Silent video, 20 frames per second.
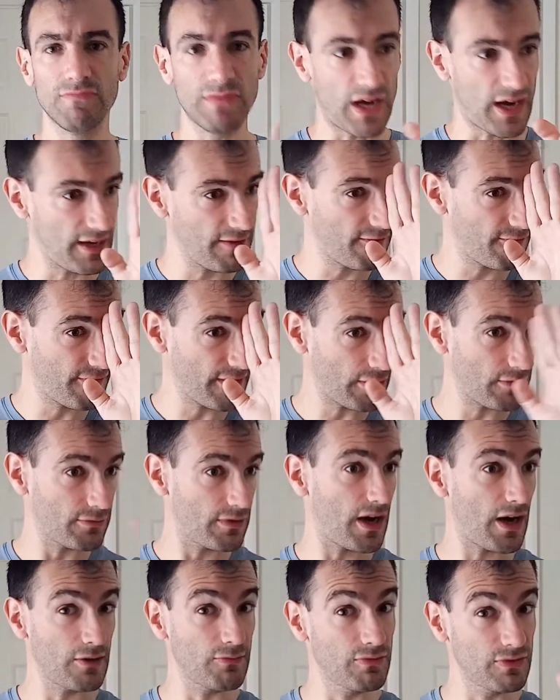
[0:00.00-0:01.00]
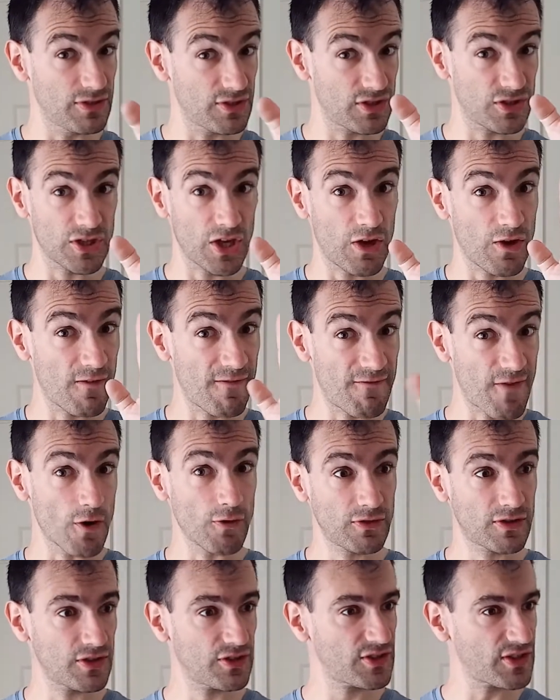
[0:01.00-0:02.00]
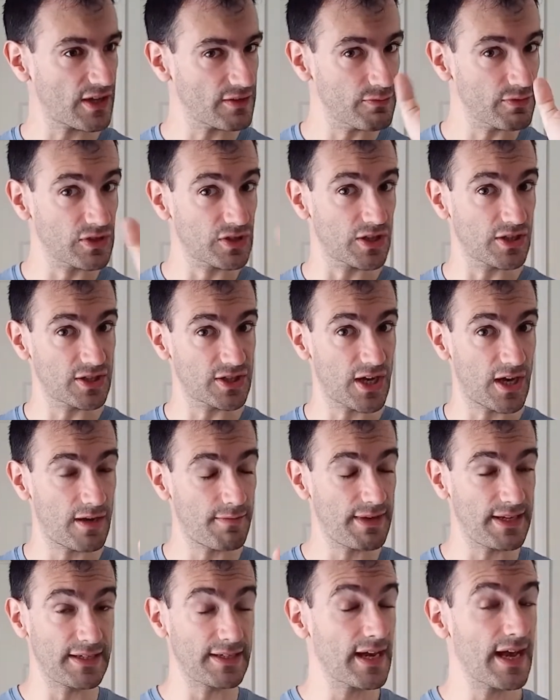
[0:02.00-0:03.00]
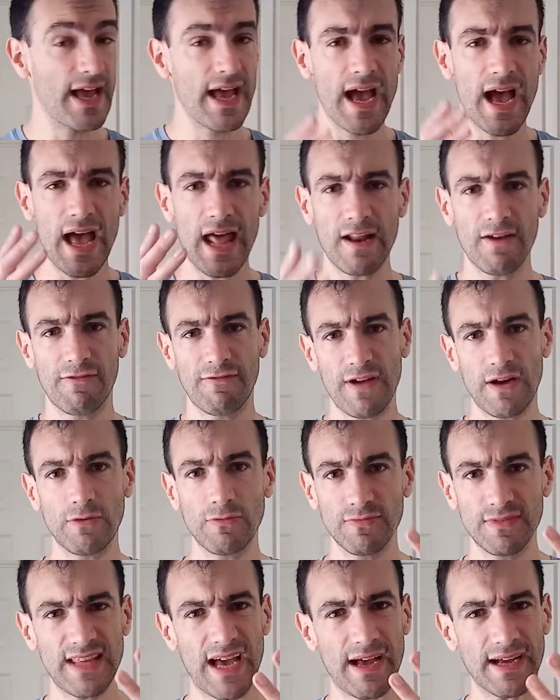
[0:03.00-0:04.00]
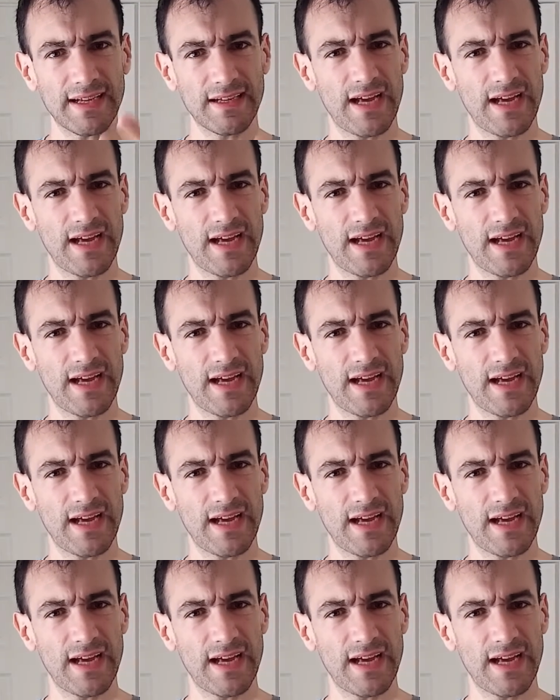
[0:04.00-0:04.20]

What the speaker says: I felt I was focused, I was determined, and I felt that